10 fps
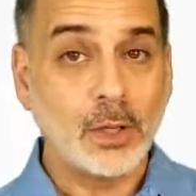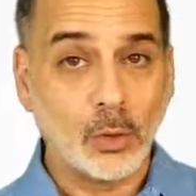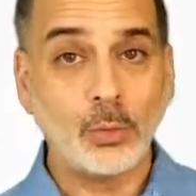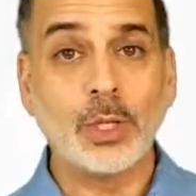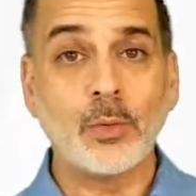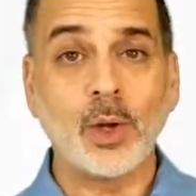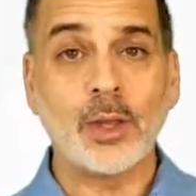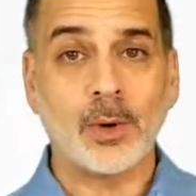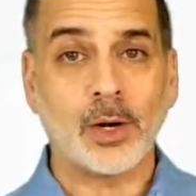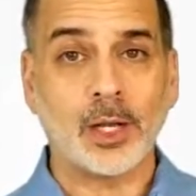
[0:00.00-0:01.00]
only when
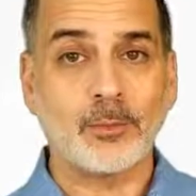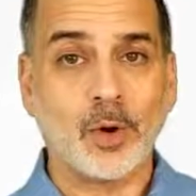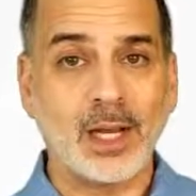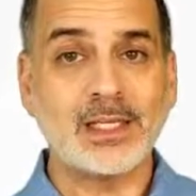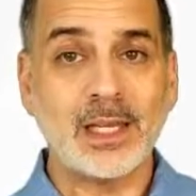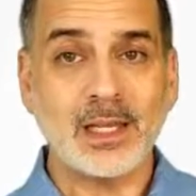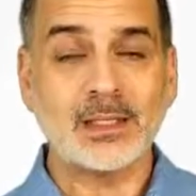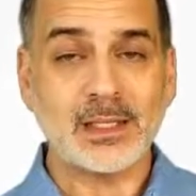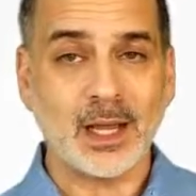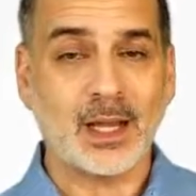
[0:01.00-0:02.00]
the market price
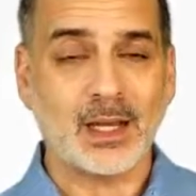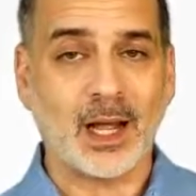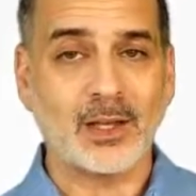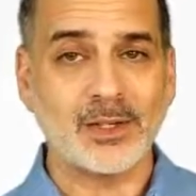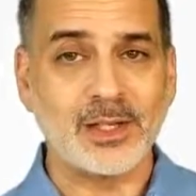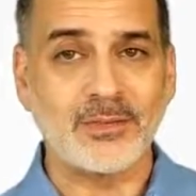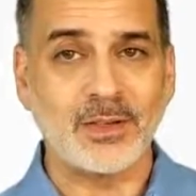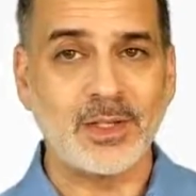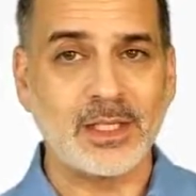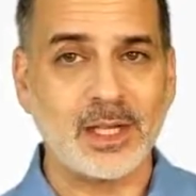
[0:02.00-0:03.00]
hits
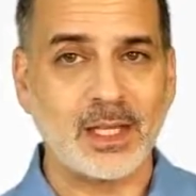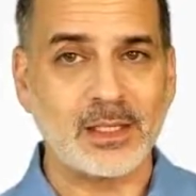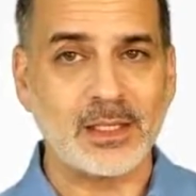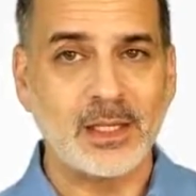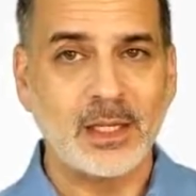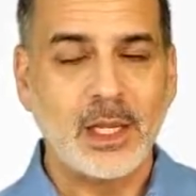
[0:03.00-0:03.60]
$9.50.